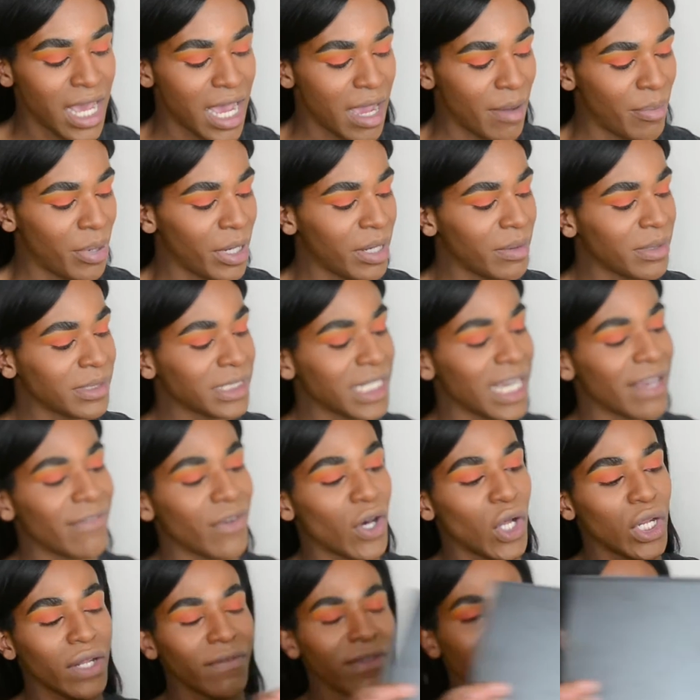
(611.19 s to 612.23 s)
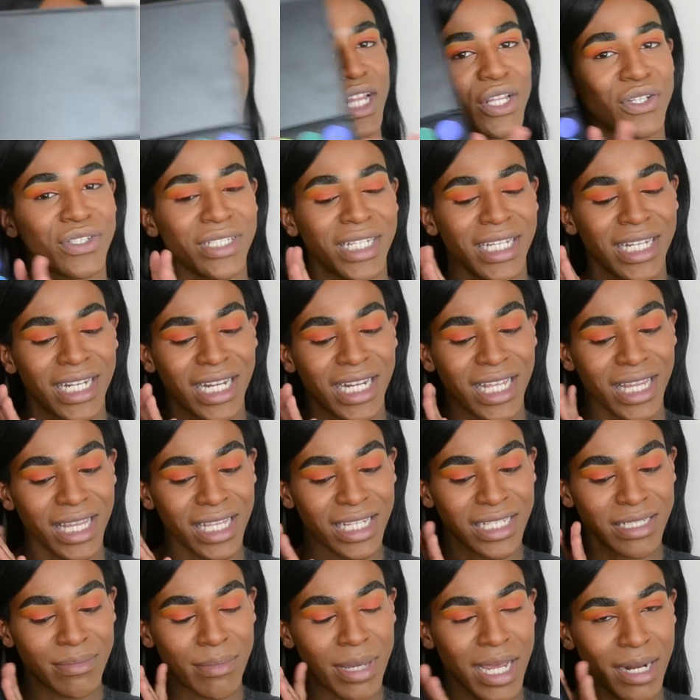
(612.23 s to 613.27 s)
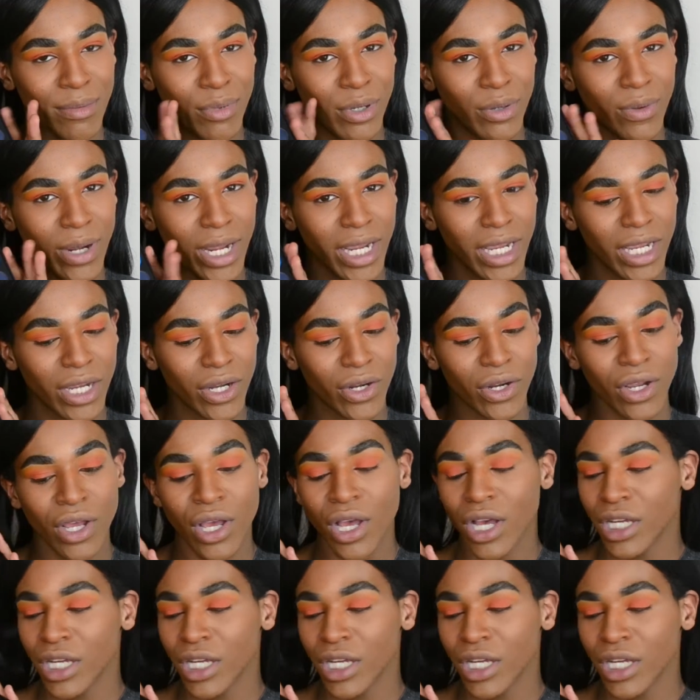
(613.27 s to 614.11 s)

I pretty much have all of the colors in this bad boy right here.